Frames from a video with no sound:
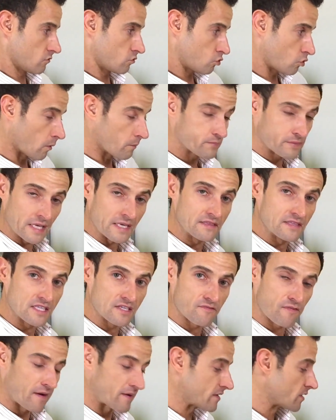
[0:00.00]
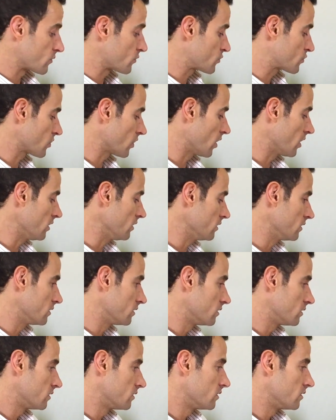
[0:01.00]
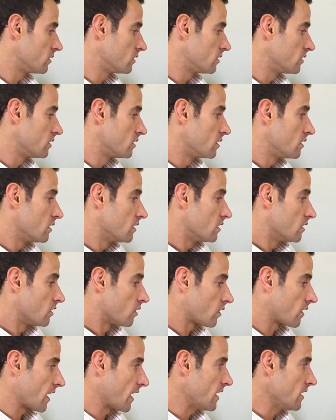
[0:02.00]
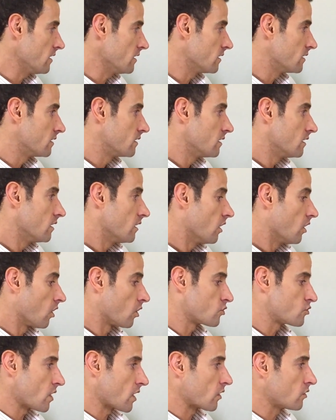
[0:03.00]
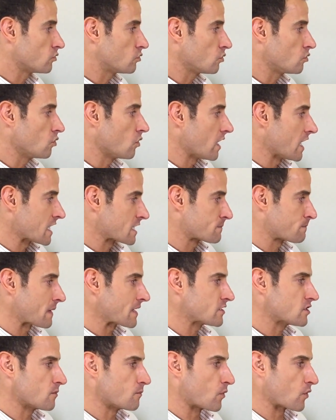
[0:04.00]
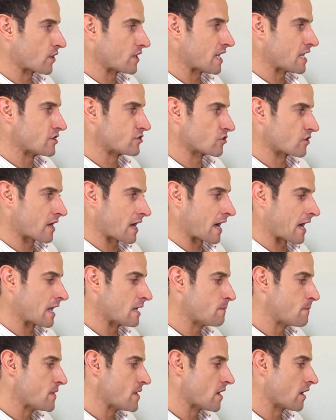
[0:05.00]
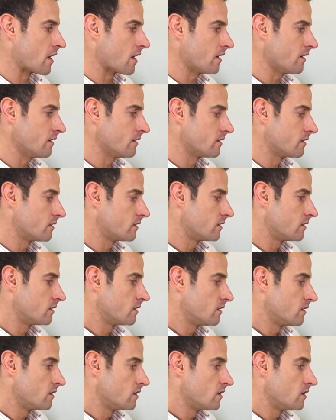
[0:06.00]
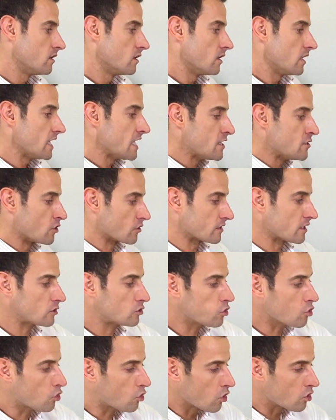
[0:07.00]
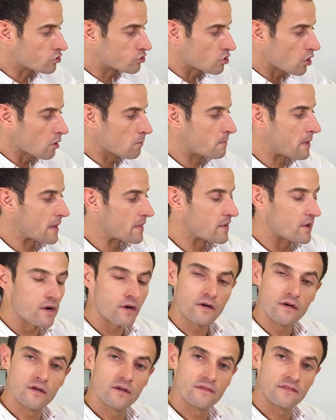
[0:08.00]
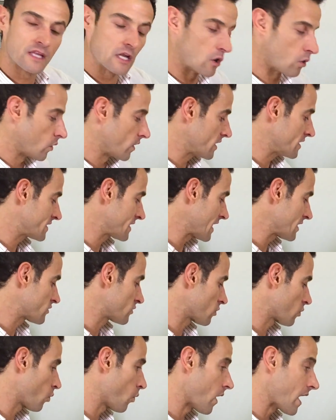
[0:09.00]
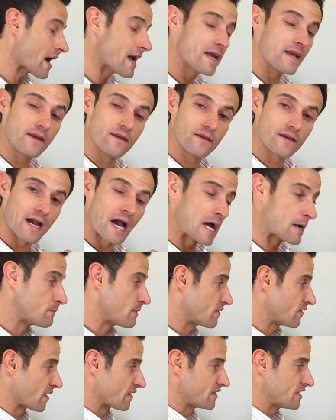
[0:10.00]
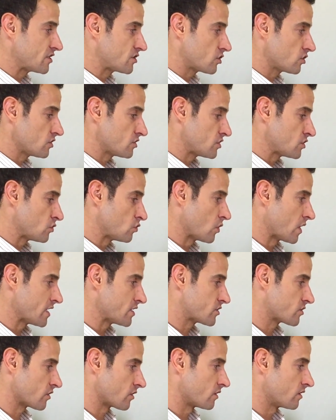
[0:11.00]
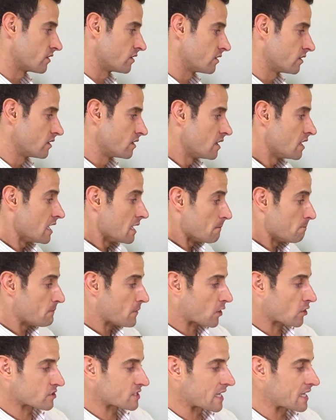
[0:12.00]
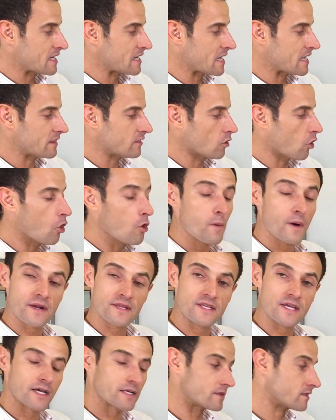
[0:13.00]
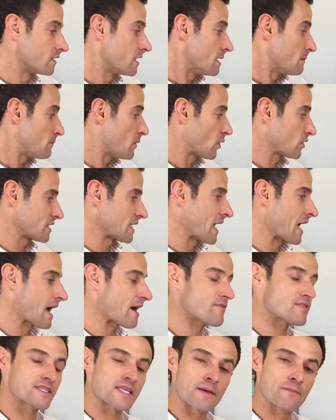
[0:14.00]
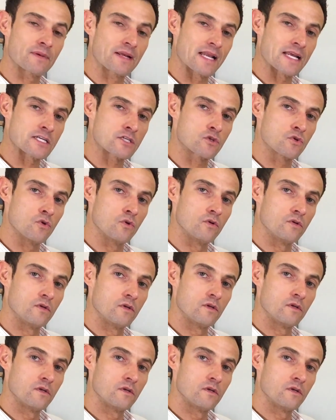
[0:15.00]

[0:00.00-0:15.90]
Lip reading: to obtain the final result, okay, or you are going to do expansion, proclination, and IPR in order to control better the lower incisor. Why I prefer this situation? Because I need overjet, because I have some class 2.